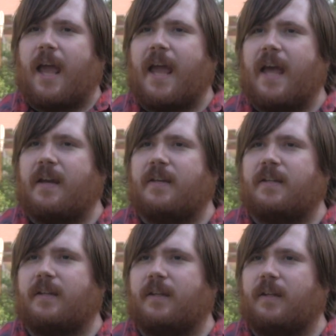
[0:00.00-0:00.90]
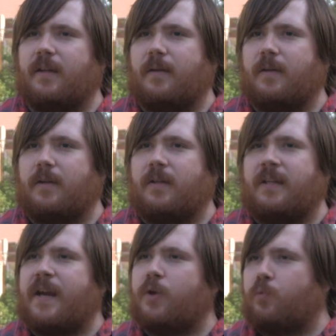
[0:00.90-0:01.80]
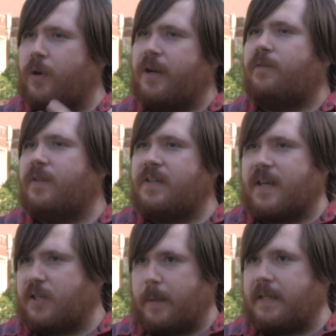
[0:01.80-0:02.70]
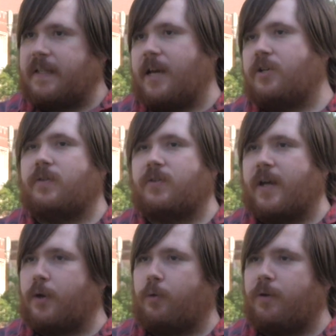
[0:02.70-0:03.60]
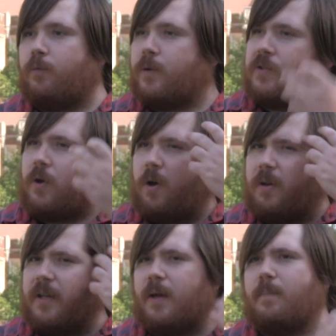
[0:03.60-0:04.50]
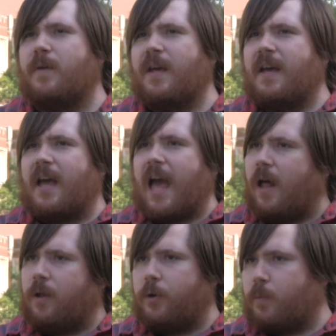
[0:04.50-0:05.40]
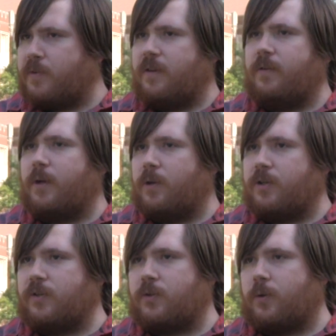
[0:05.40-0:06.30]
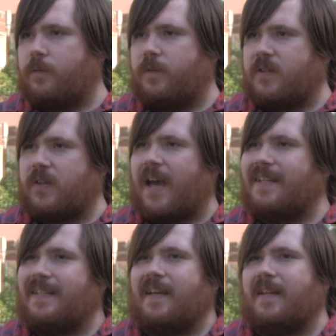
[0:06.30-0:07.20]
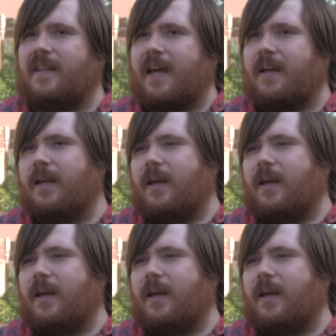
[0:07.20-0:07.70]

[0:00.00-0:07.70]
and getting rid of these expectations, getting rid of what's called allonormativity, which is sort of this idea that